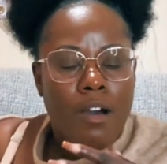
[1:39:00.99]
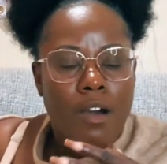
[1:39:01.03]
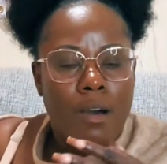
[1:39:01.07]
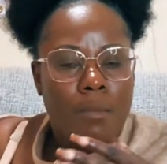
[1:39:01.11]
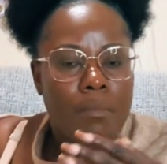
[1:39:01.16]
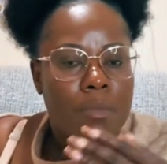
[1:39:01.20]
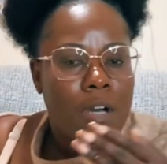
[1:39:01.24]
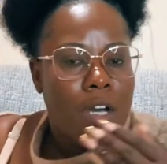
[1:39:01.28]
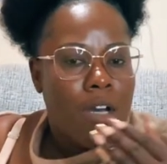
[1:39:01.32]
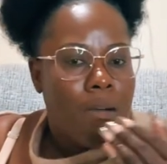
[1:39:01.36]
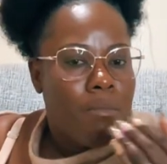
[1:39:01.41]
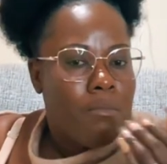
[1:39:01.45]

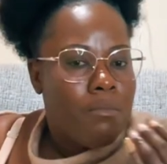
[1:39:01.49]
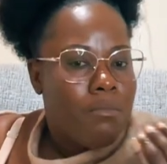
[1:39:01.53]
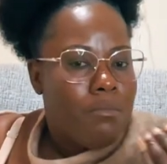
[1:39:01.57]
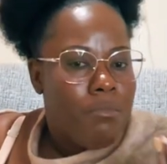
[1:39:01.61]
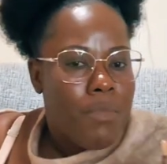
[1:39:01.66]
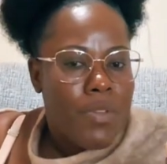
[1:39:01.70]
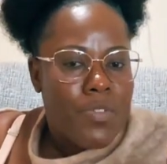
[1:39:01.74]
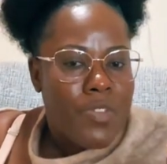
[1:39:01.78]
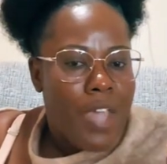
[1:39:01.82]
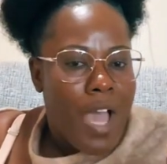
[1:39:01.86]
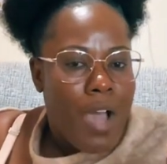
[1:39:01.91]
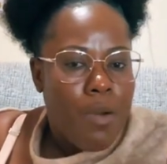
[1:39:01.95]
um,
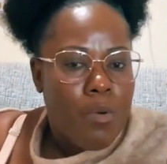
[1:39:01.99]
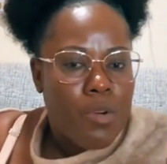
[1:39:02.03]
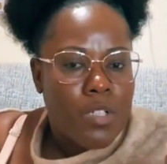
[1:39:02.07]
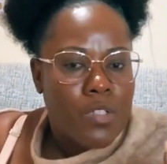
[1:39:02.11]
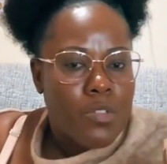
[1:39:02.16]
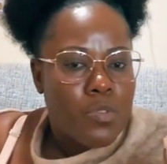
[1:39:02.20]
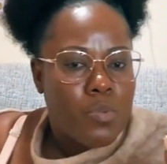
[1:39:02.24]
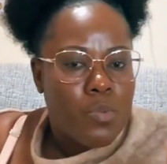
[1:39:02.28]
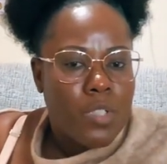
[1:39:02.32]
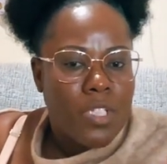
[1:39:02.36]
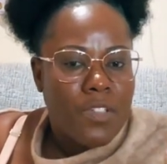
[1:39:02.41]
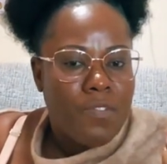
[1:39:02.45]
um, Miss I
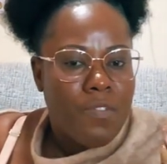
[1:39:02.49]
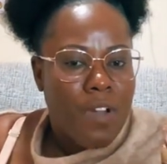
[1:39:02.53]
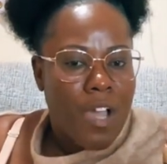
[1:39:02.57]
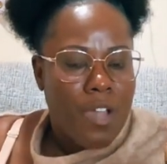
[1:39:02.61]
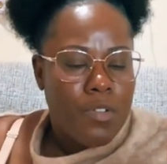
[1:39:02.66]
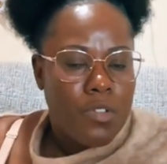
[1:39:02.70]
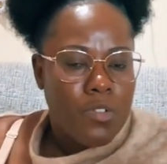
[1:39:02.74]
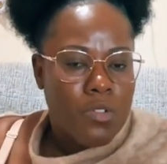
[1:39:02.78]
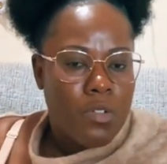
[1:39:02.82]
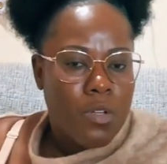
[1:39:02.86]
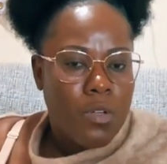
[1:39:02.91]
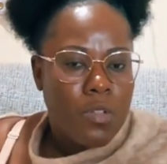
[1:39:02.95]
was
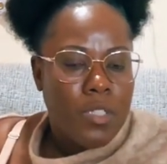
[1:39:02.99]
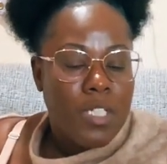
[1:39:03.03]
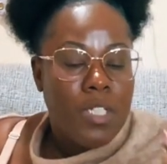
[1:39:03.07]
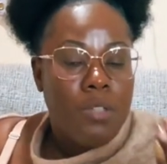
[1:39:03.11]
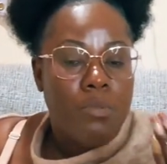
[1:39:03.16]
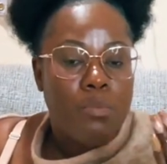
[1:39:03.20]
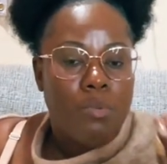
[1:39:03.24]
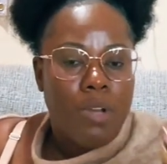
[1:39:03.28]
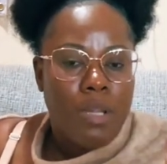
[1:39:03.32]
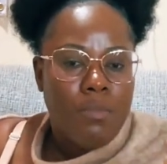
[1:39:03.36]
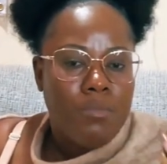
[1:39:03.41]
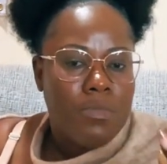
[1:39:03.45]
25 years
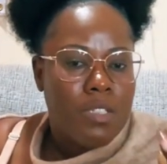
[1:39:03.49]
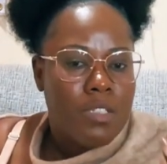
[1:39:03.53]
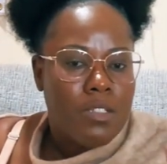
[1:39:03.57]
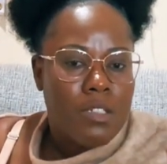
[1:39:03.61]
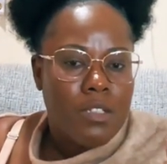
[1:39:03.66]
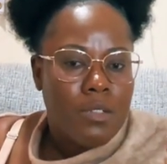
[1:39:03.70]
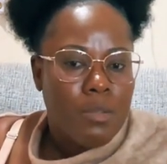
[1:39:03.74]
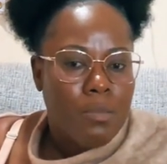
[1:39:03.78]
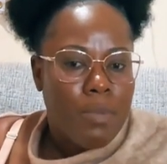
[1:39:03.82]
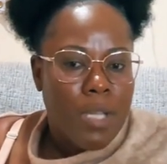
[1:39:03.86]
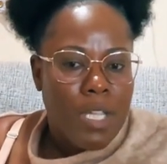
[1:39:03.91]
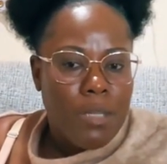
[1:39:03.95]
old. He raped
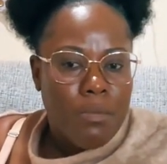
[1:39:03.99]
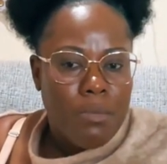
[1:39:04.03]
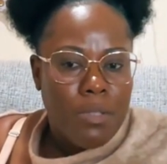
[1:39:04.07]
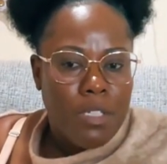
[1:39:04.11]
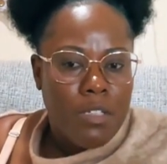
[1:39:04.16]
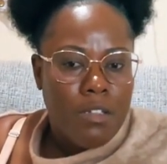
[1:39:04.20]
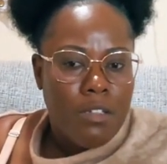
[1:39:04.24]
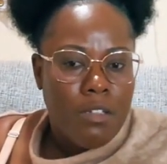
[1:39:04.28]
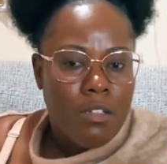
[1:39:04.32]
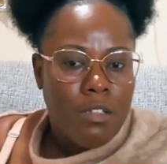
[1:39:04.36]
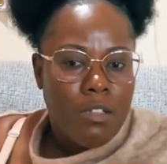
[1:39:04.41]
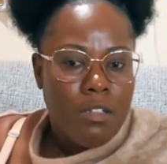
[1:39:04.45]
this little
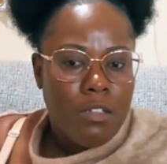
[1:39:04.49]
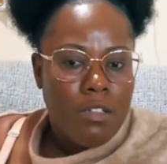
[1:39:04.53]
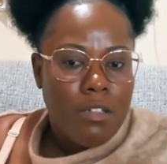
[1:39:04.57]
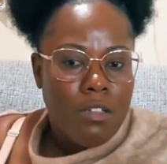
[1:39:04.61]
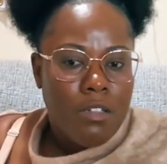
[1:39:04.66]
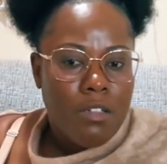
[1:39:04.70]
baby.